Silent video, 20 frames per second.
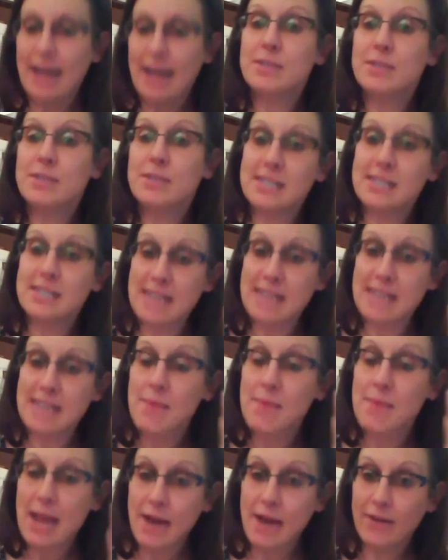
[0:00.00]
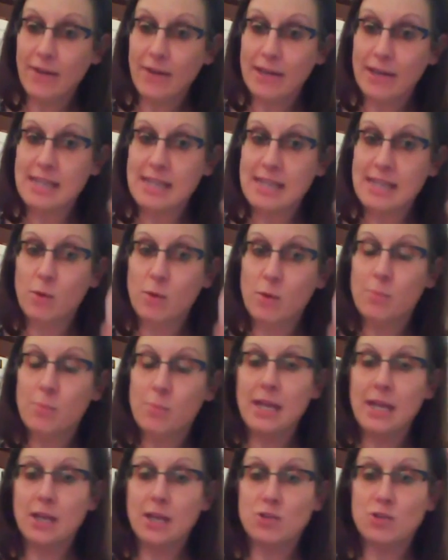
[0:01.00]
it was the same areas that were
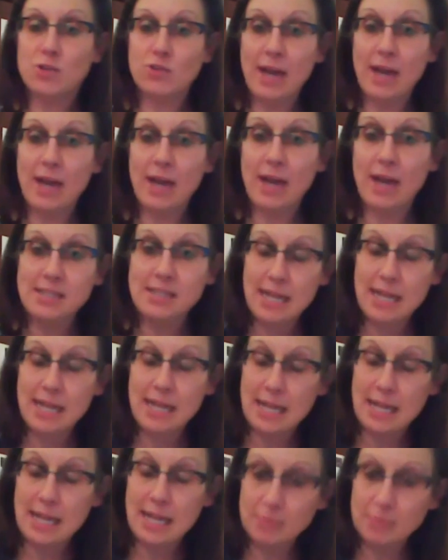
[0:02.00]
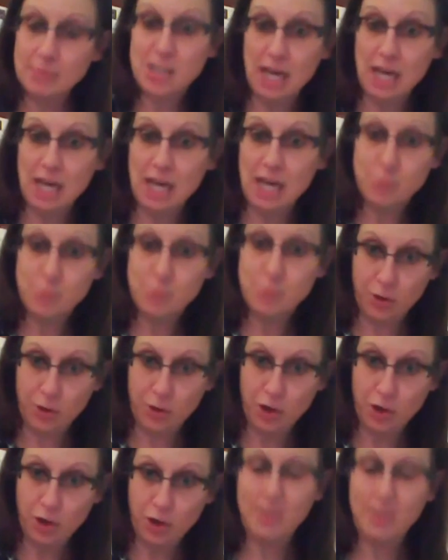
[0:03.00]
being addressed in the massage
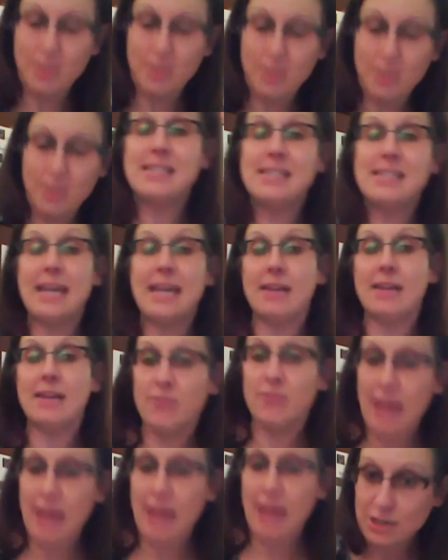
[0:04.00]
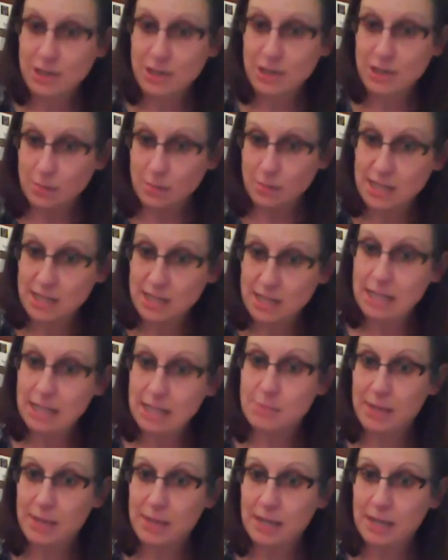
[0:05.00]
protocol, but instead of the actual massage
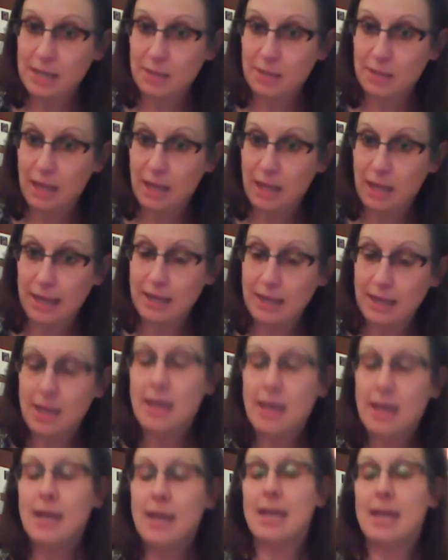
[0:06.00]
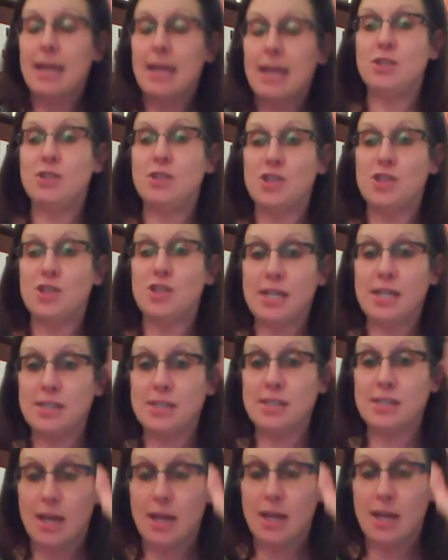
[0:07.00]
being applied, it was just
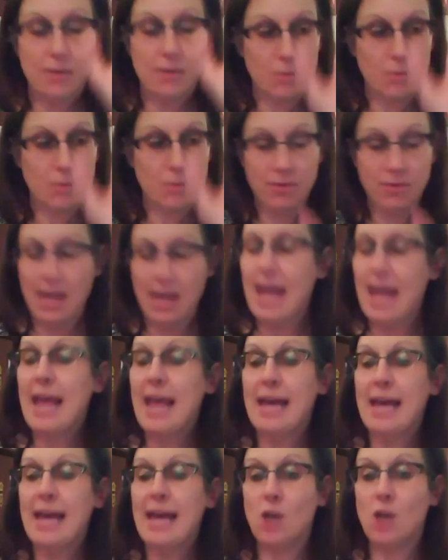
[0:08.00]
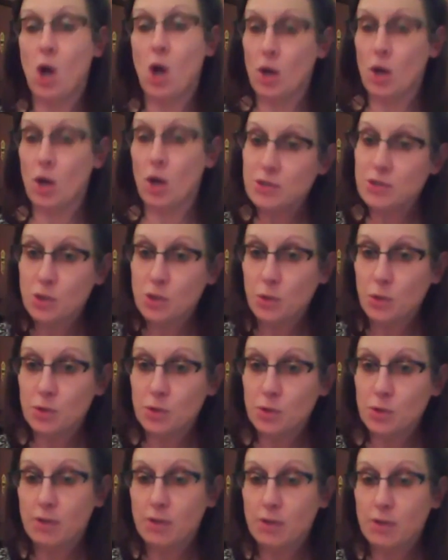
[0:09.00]
the hand on the
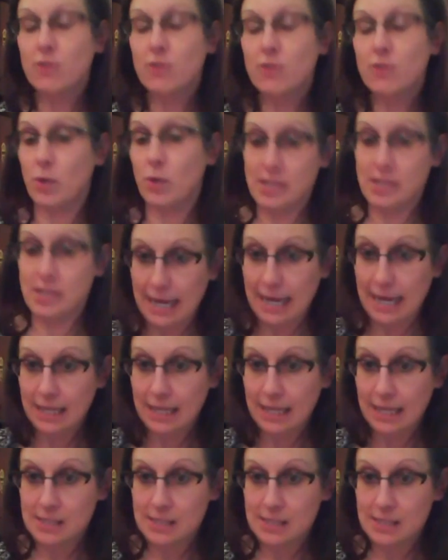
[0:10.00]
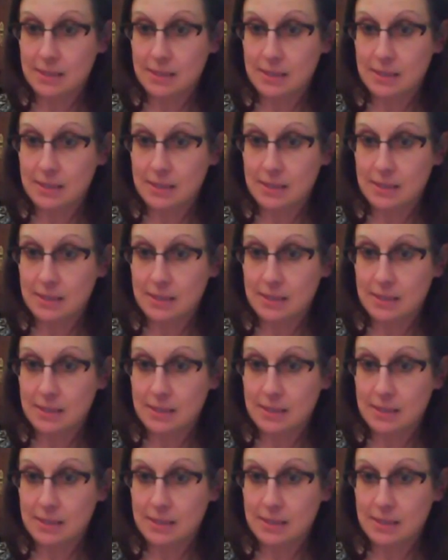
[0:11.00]
shoulder for 40 seconds.